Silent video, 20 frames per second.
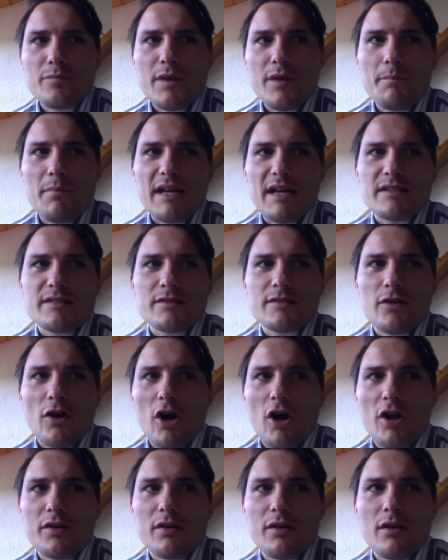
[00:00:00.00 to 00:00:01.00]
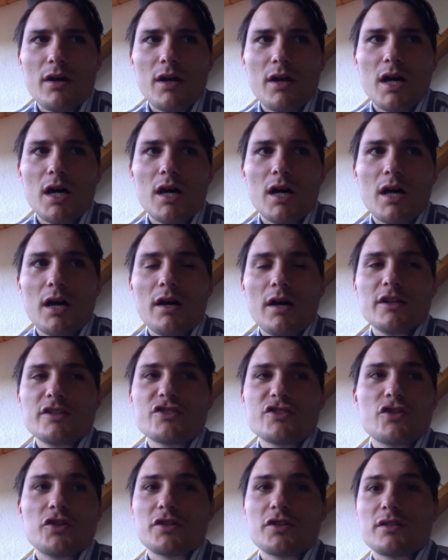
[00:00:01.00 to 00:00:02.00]
based on a
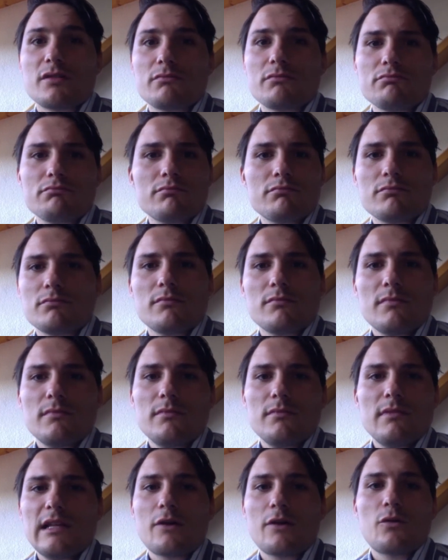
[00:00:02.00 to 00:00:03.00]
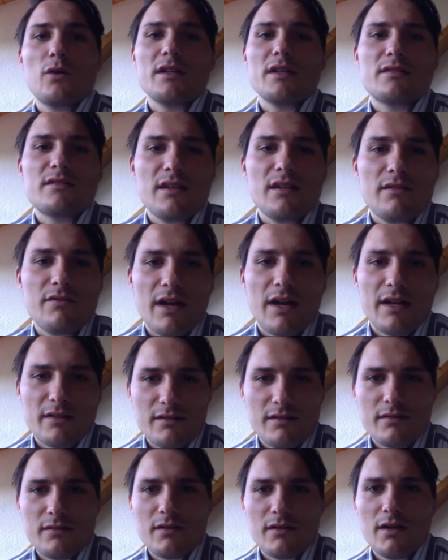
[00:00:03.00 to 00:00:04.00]
certain liquidity
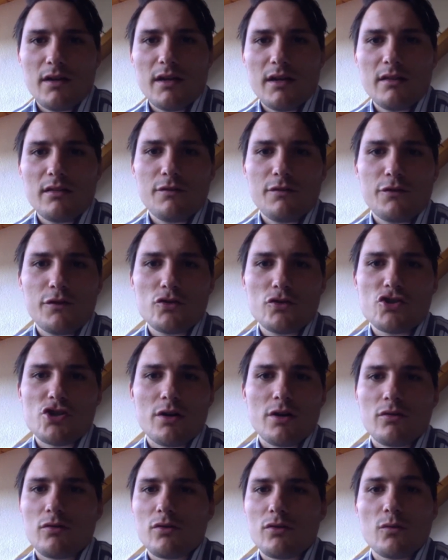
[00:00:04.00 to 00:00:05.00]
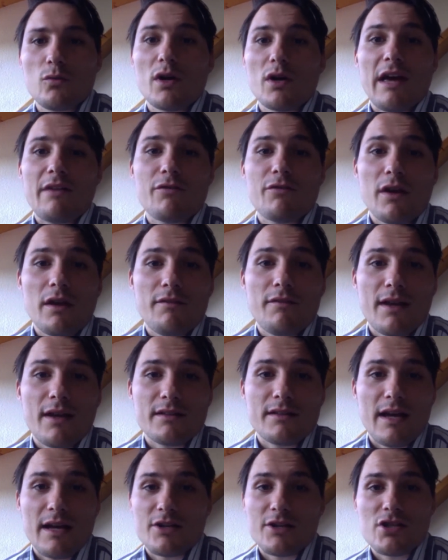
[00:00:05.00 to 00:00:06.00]
event in the future, or whatever
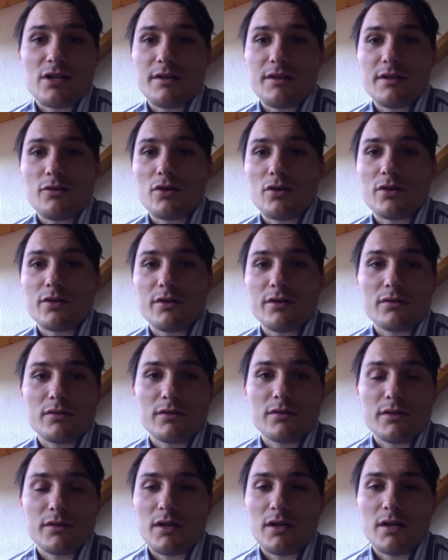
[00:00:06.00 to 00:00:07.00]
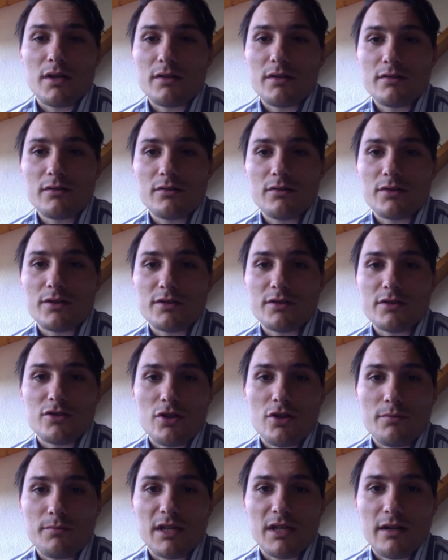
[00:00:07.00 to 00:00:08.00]
event actually you're
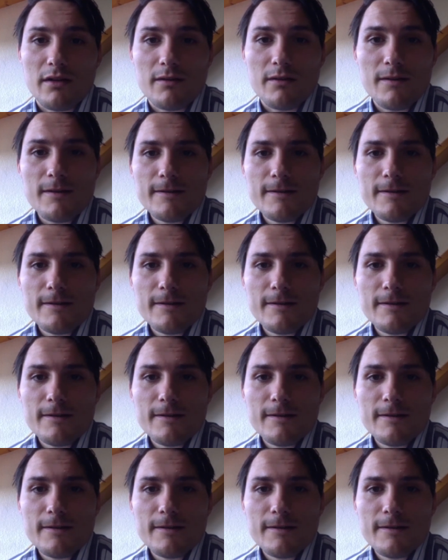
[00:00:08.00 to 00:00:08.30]
determining.